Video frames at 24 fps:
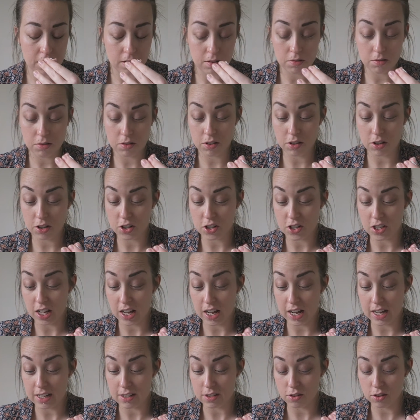Oh gosh, that
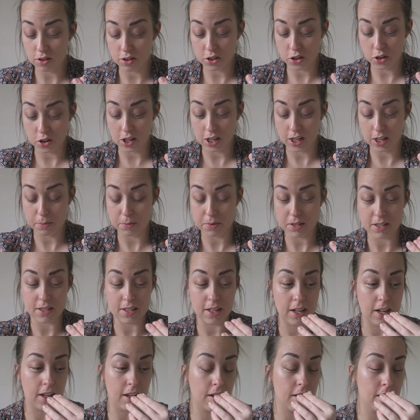has got eucalyptus
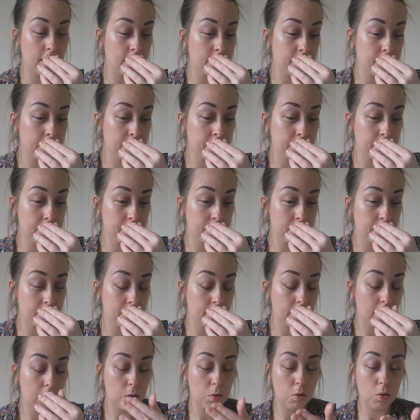in it.
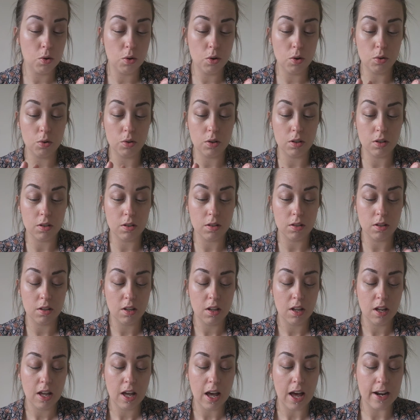Whew!
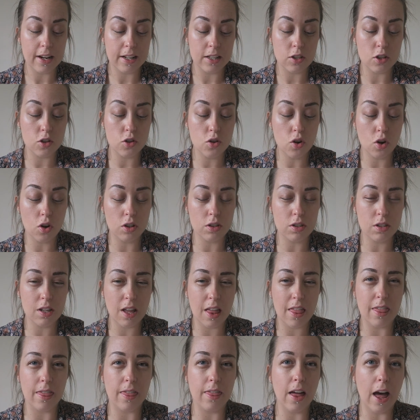And it's not
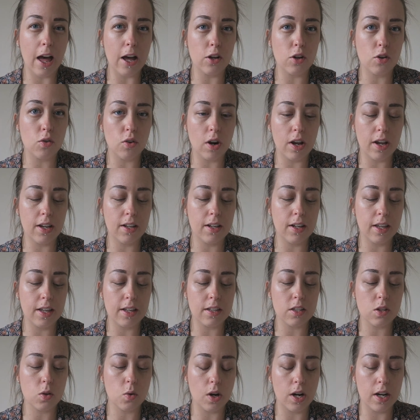that grainy,
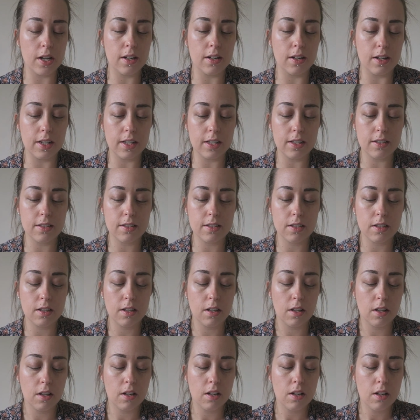it's quite nice.
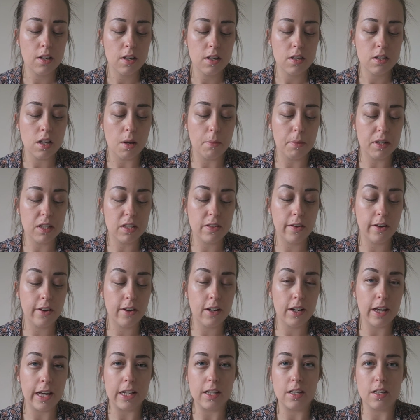Some
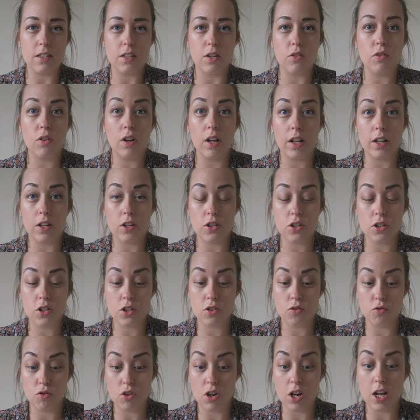exfoliators are really,
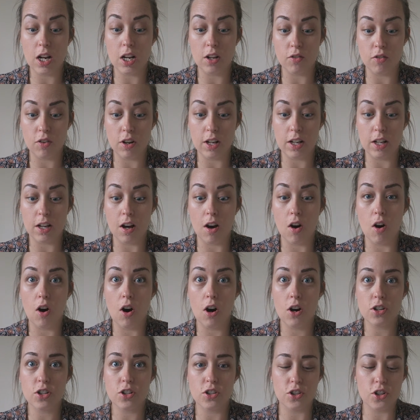really, really
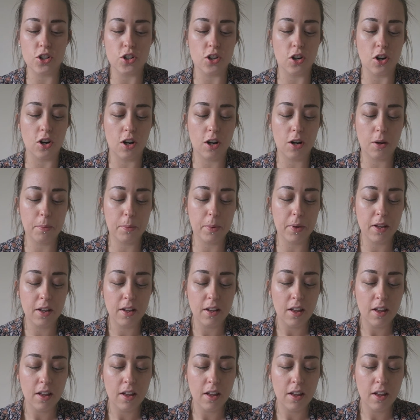harsh and sharp.